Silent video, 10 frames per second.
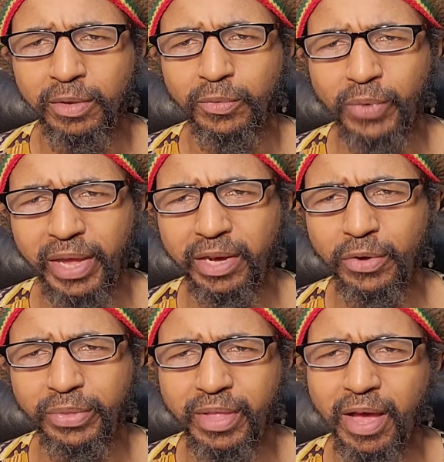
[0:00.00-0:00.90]
Right
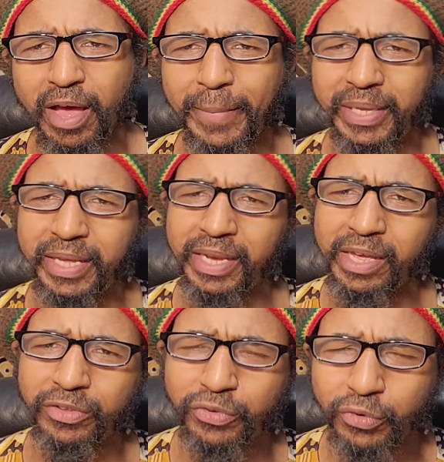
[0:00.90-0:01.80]
now is the
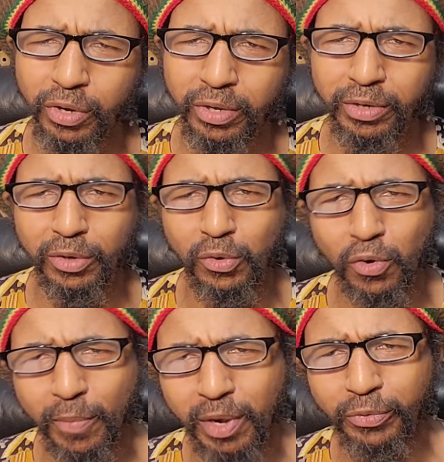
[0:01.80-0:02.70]
Armageddon struggle, the
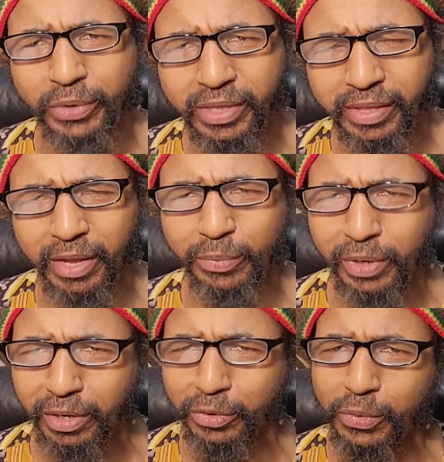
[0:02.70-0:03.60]
global reset.
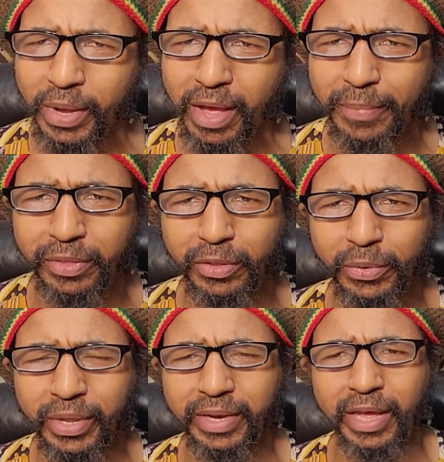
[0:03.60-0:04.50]
We're going to do an
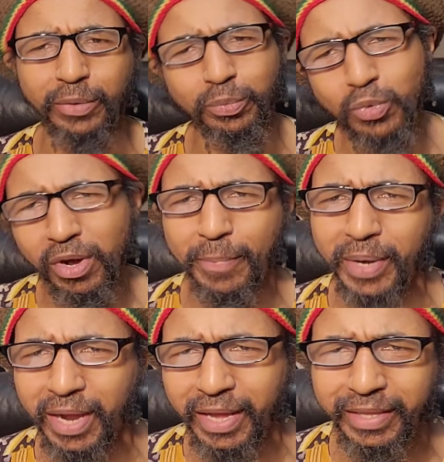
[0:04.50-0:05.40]
episode on that. Whole heap
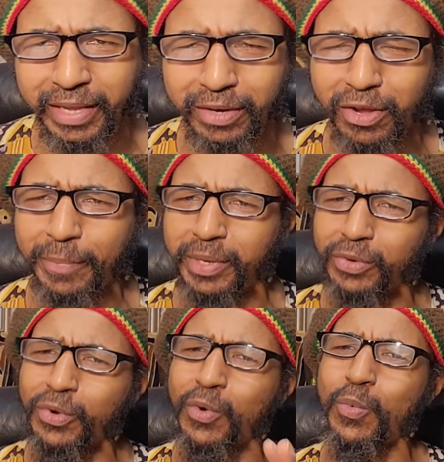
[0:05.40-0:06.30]
of content coming.
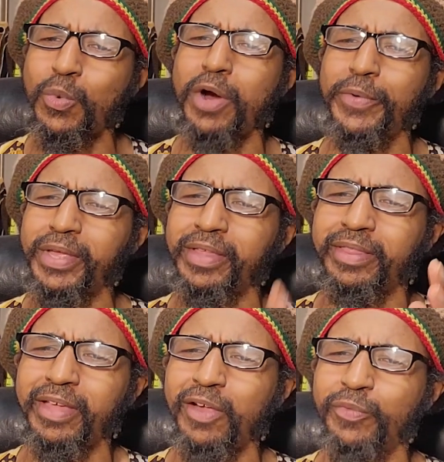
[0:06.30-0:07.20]
Don't worry
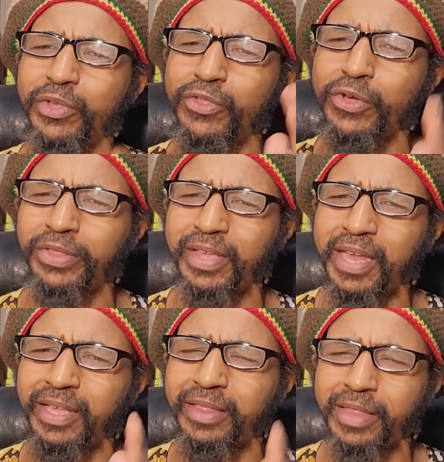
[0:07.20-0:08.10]
yourself, we're just
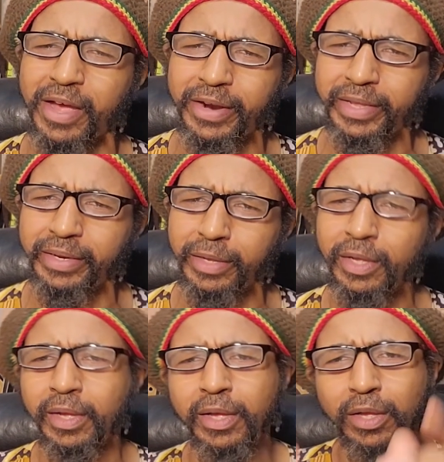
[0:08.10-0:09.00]
getting started.
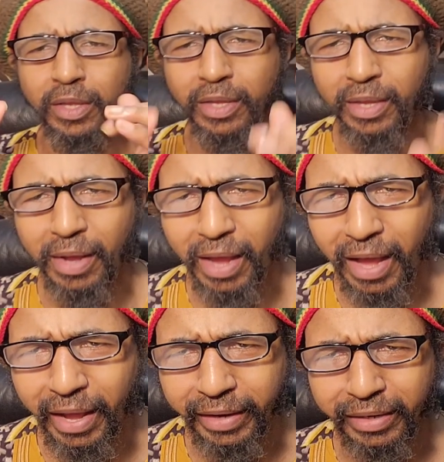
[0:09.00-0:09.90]

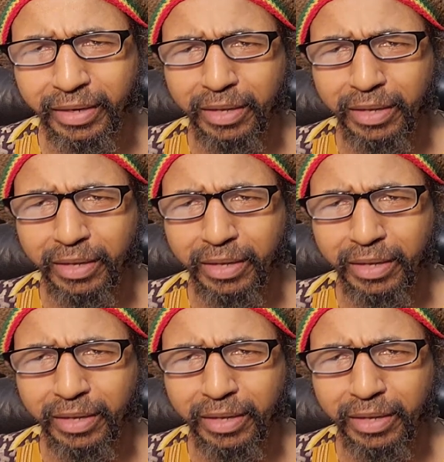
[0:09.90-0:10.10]
And